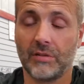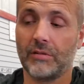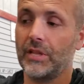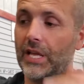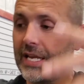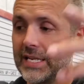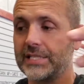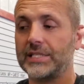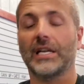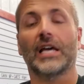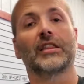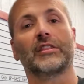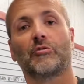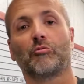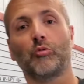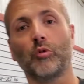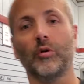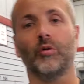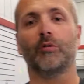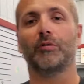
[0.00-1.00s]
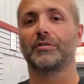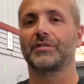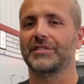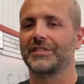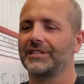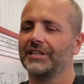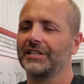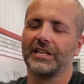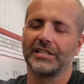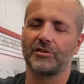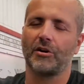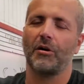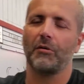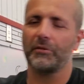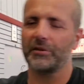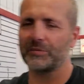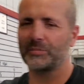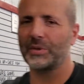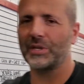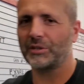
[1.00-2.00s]
they set the rules, and it's
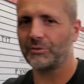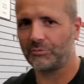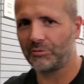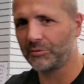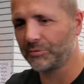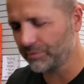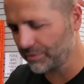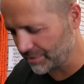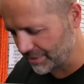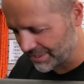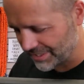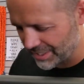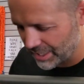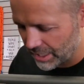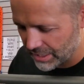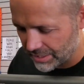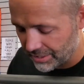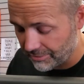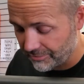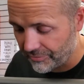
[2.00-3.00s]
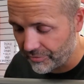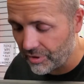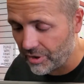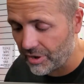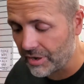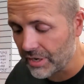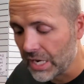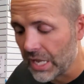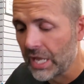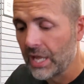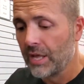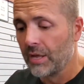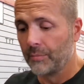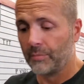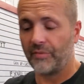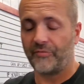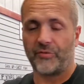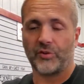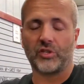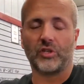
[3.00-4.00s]
always been the rules. It's not their fault.
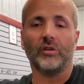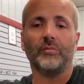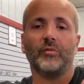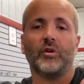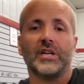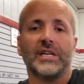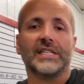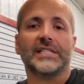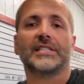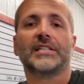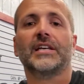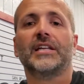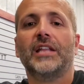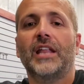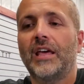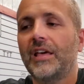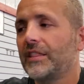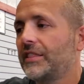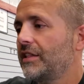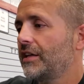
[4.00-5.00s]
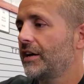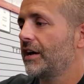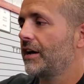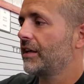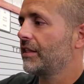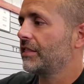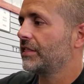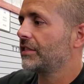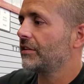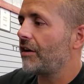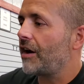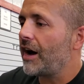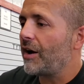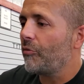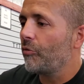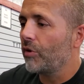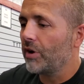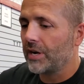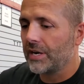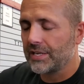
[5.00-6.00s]
But for some reason, the thought
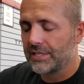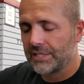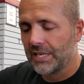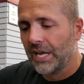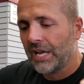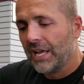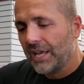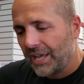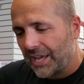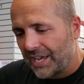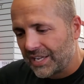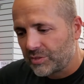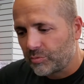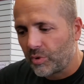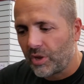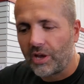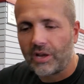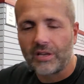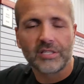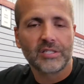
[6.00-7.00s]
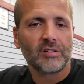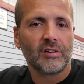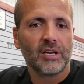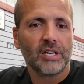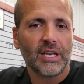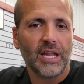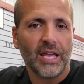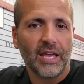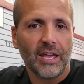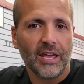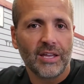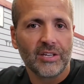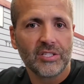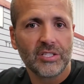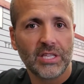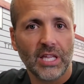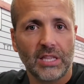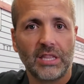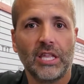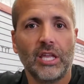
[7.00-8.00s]
was, as we all started to age,
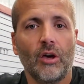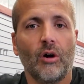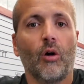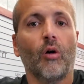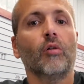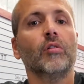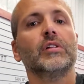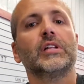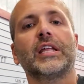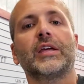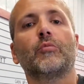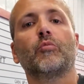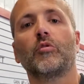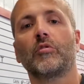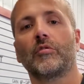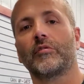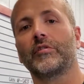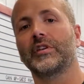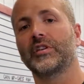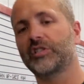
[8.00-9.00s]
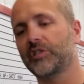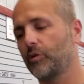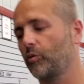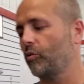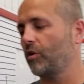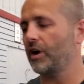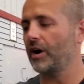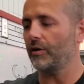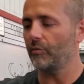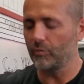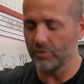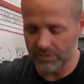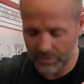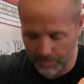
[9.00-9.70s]
that the only worthy squat was a